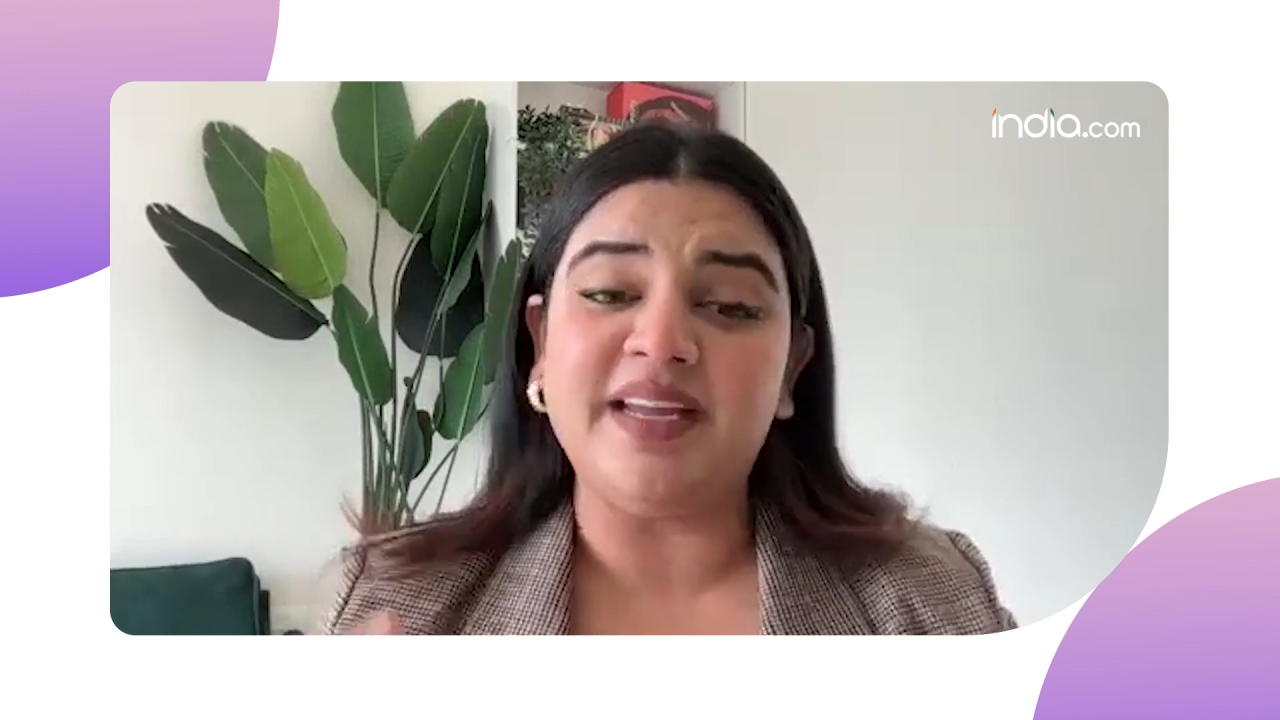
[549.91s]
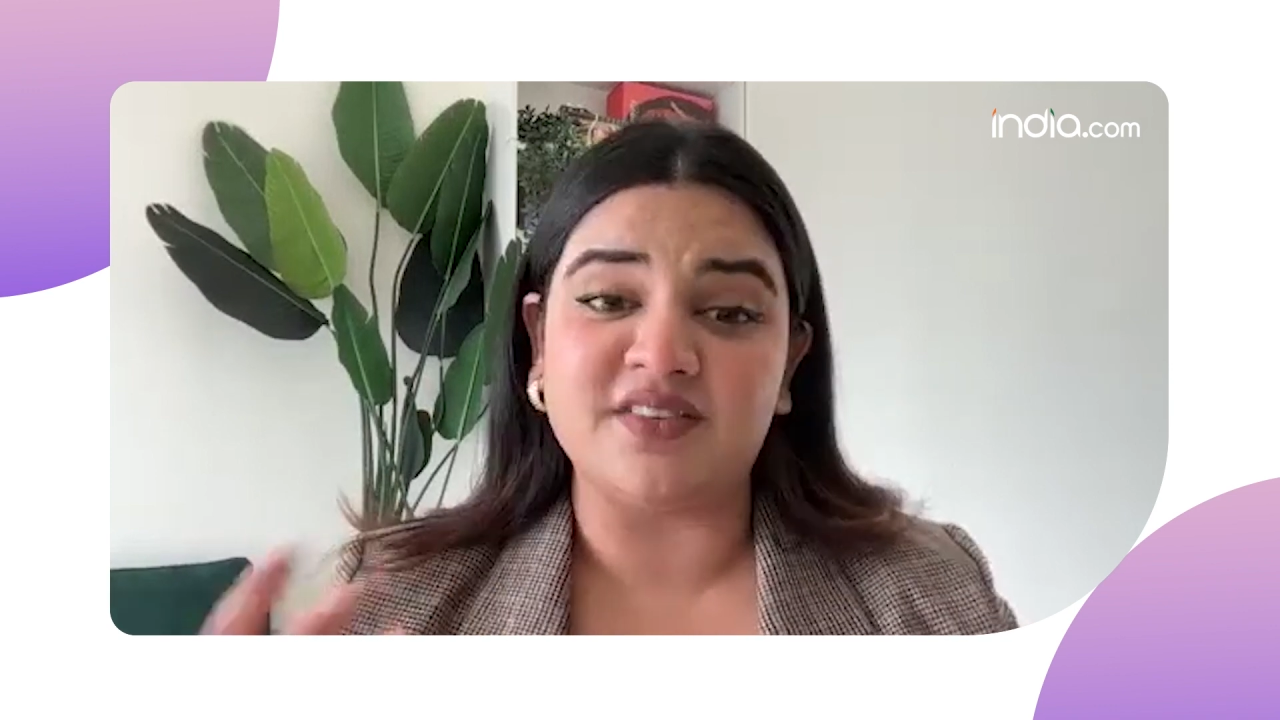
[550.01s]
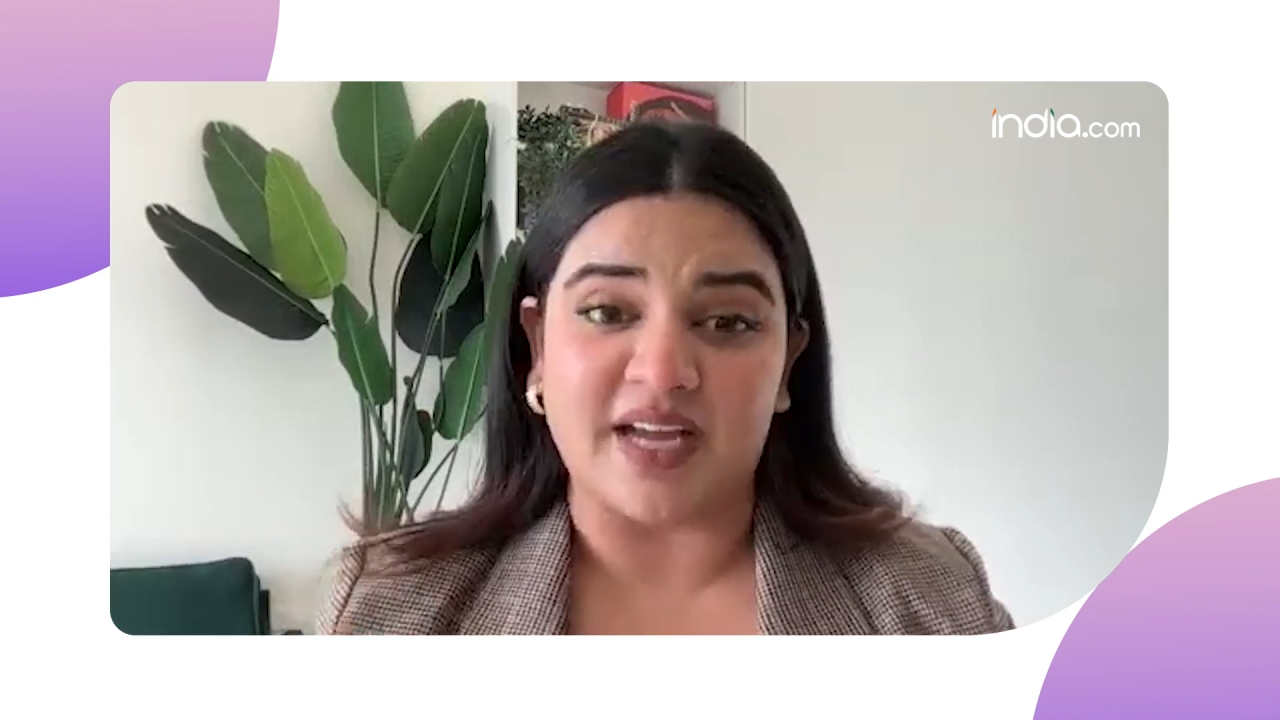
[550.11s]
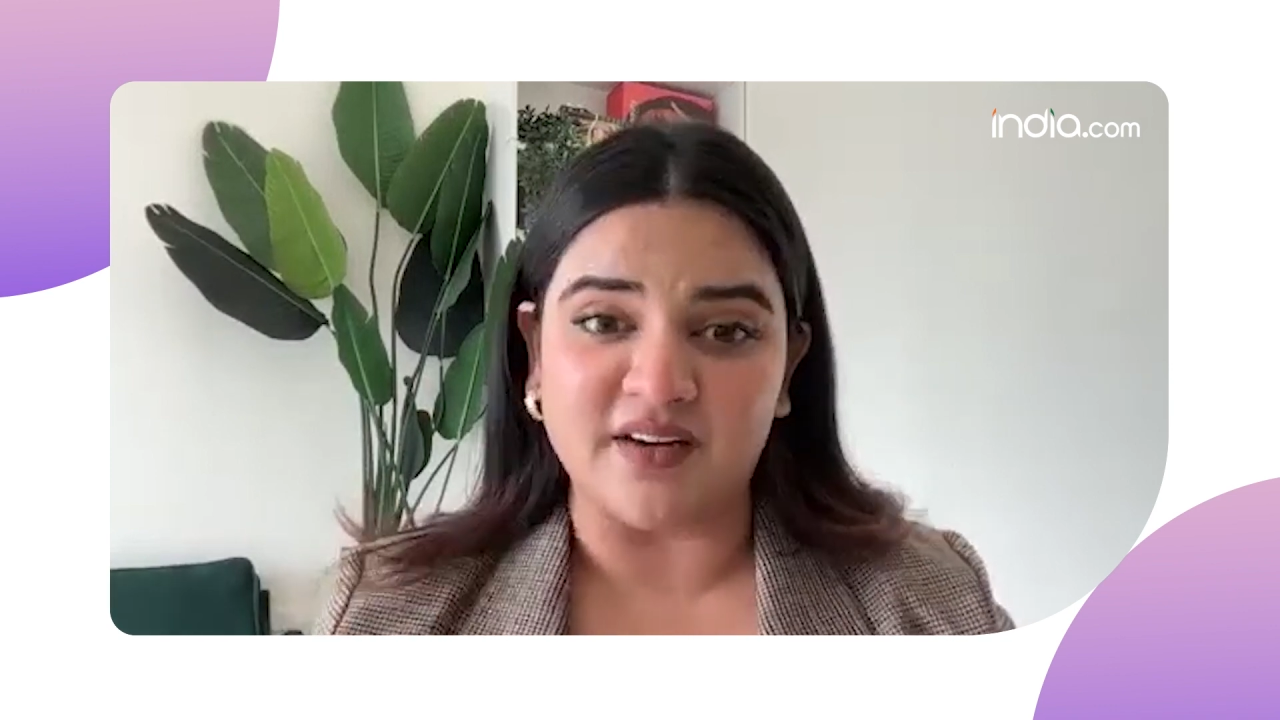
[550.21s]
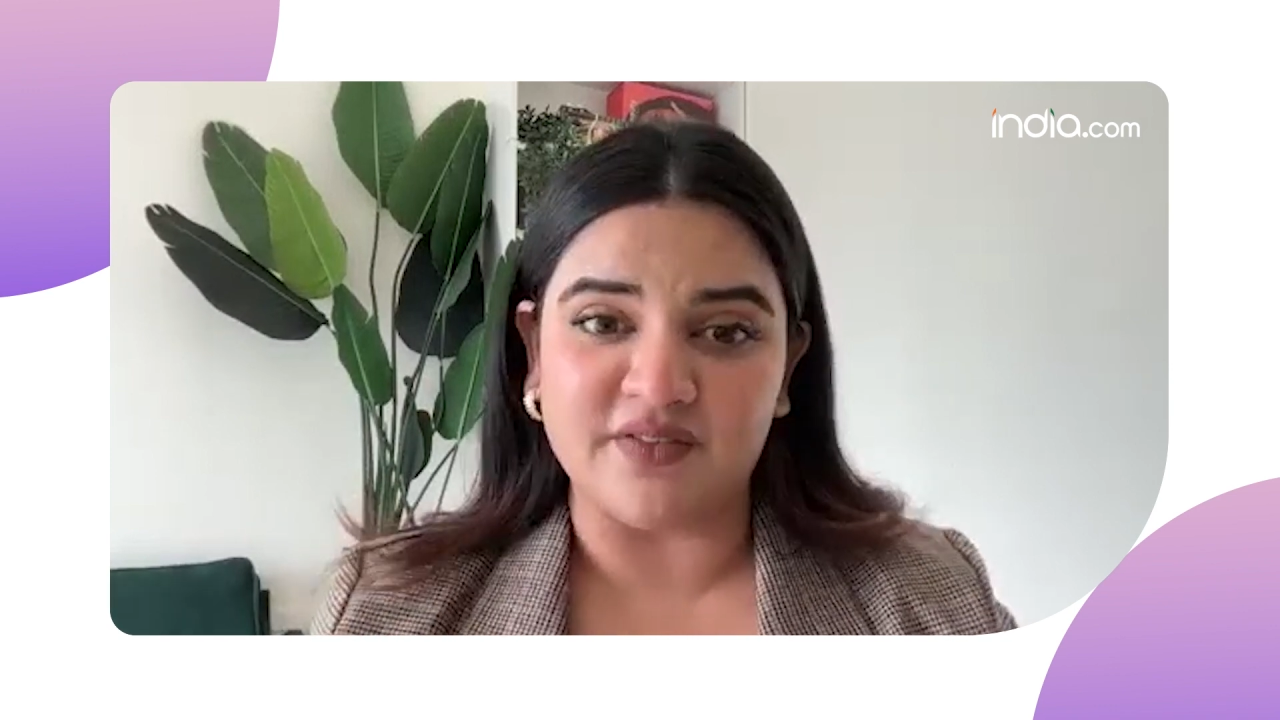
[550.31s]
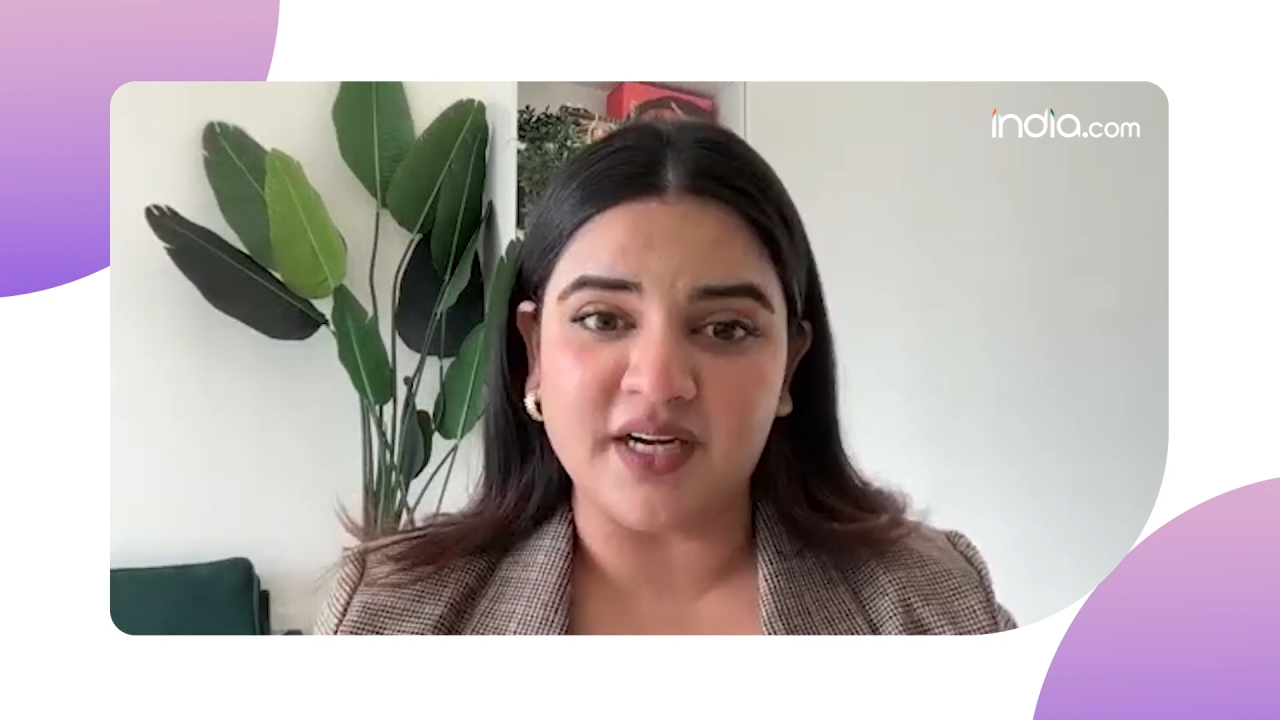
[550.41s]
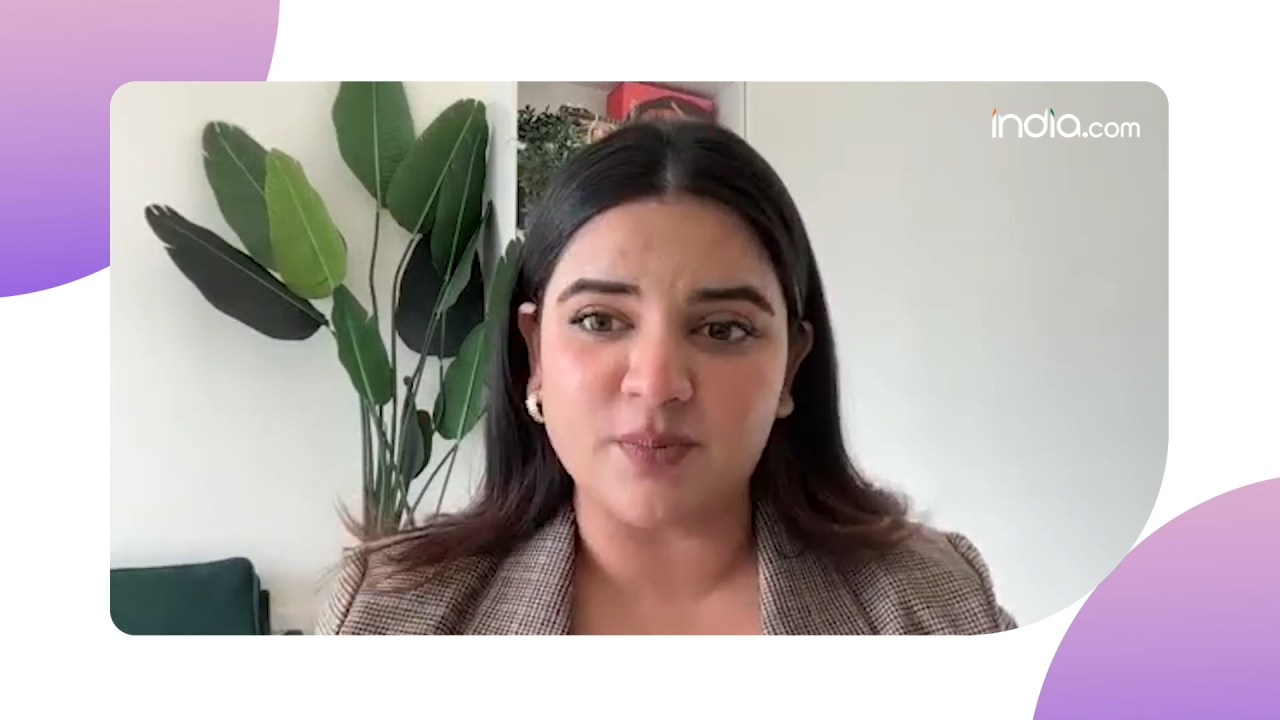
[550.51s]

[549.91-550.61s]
relevant,